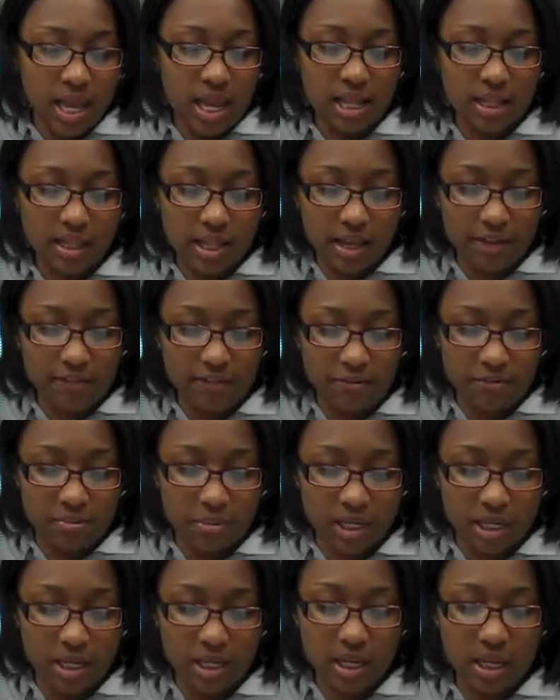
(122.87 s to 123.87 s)
And life for
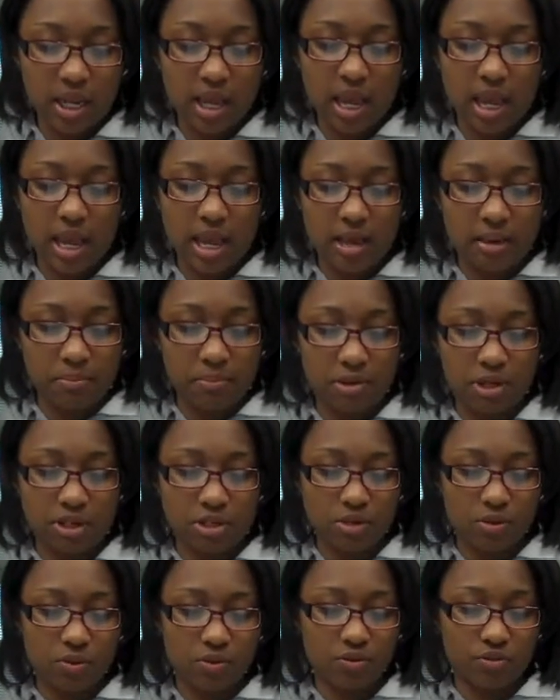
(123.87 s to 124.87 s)
me ain't
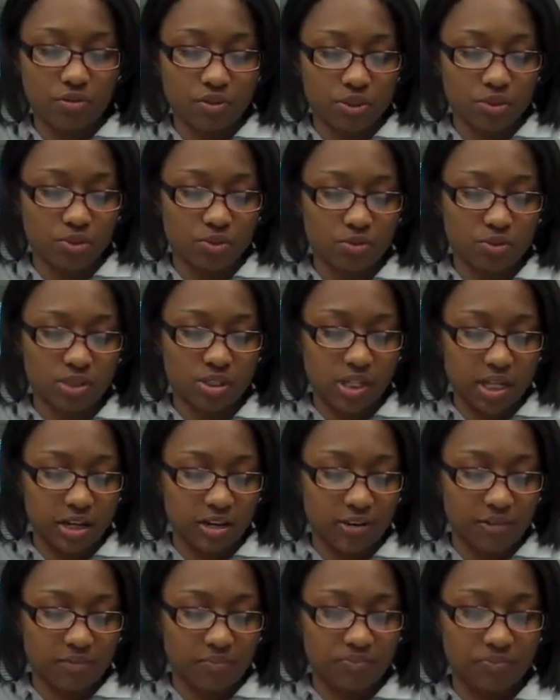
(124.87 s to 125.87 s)
been no crystal
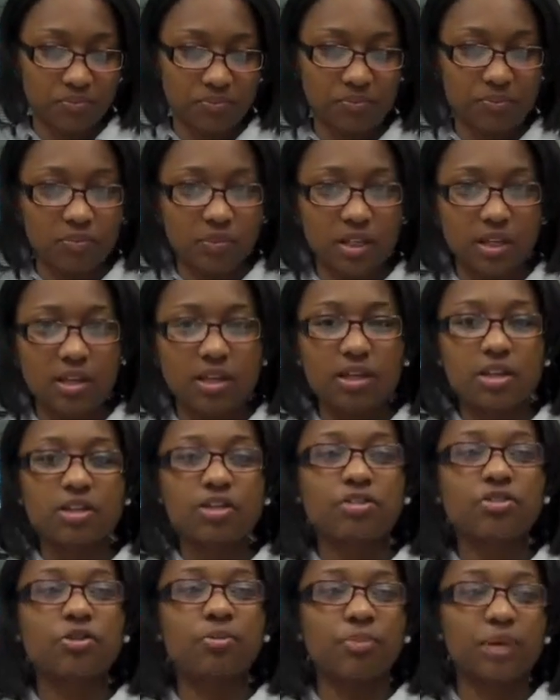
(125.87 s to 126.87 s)
stair.
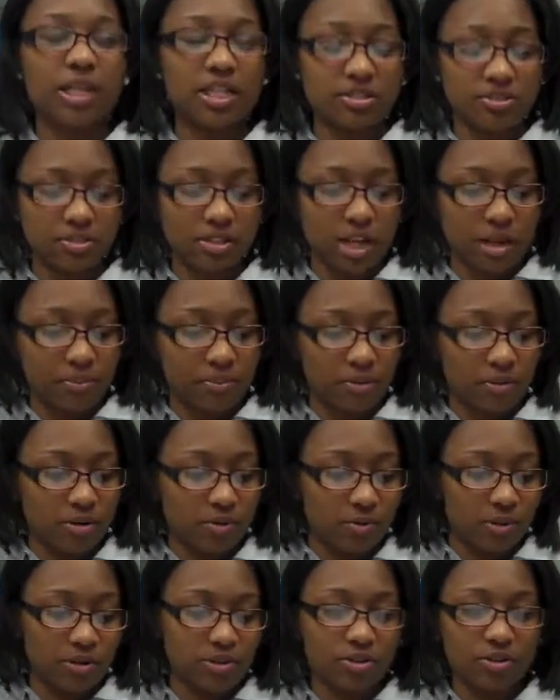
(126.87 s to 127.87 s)
So based on that
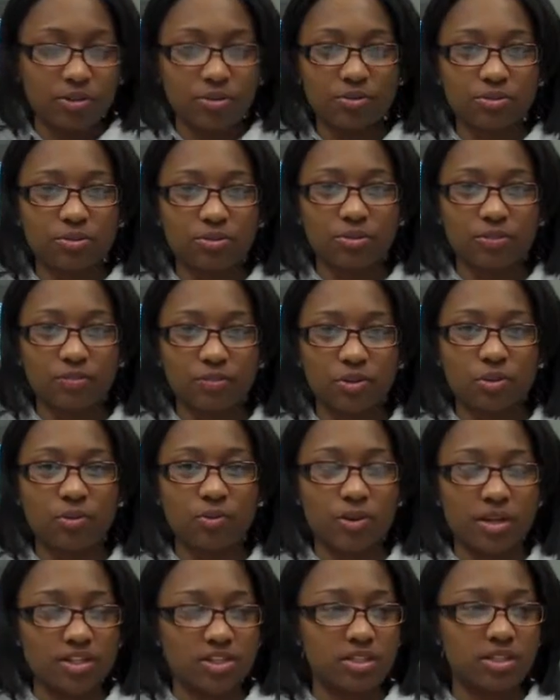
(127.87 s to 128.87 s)
poem, we're going to go through a few
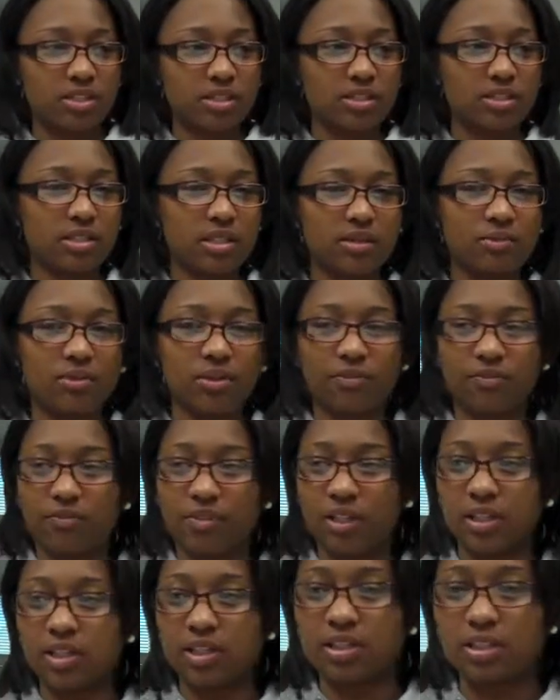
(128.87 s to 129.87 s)
questions to see what
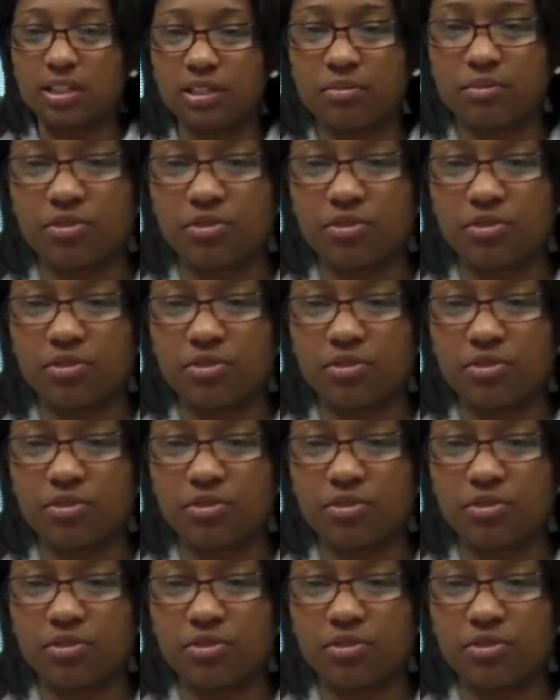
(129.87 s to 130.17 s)
feelings and